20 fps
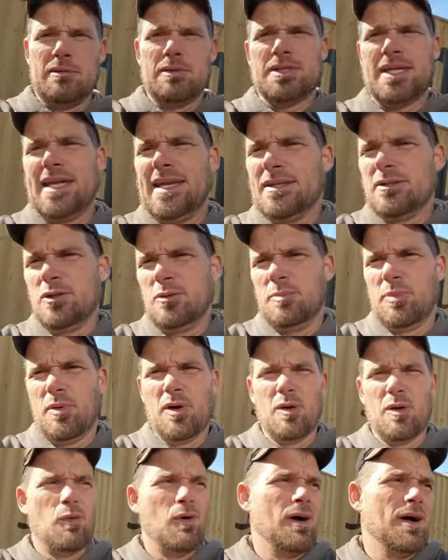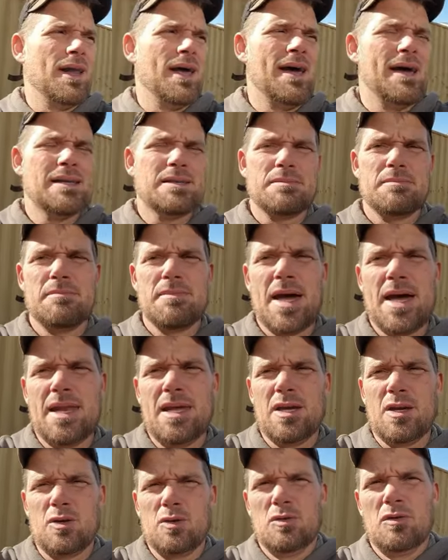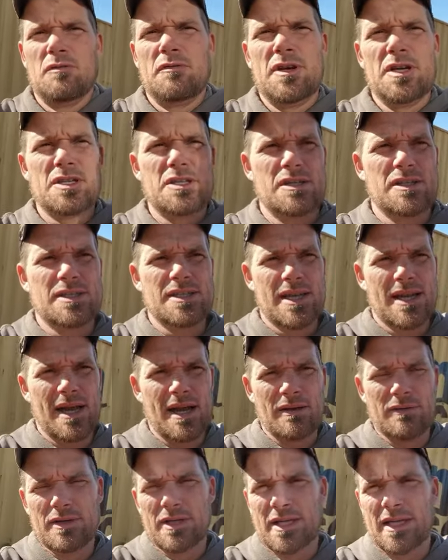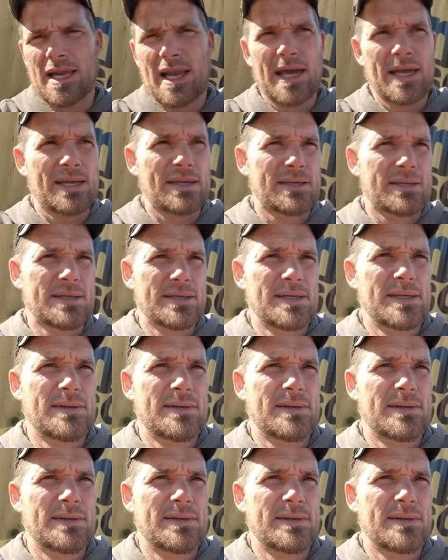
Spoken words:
Belarus 82.1 has many cool features that I really like.